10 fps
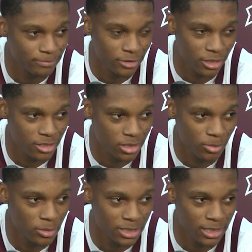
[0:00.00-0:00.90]
Just
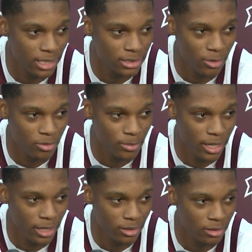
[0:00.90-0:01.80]
simple mistakes that we
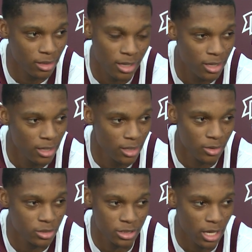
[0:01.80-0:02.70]
made.
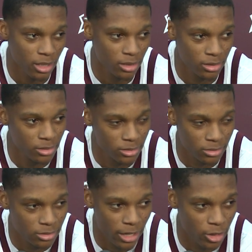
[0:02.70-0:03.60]
We just gotta
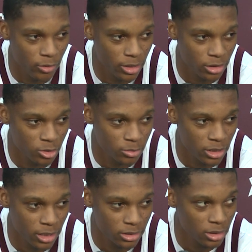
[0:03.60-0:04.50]
correct those
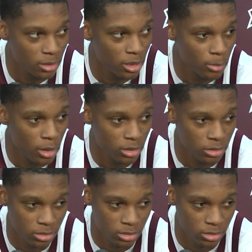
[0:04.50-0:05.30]
mistakes and keep getting better.